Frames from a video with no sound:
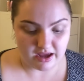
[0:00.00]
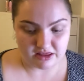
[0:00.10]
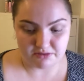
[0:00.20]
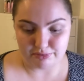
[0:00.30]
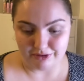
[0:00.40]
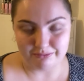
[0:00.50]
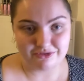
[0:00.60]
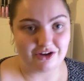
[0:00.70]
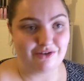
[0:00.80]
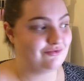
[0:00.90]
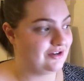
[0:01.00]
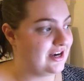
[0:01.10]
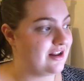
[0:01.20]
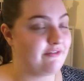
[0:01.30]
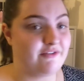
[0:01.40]
and the prompts are
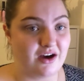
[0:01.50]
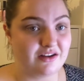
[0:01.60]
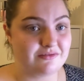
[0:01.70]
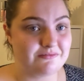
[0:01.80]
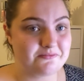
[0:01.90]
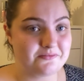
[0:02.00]
really fun.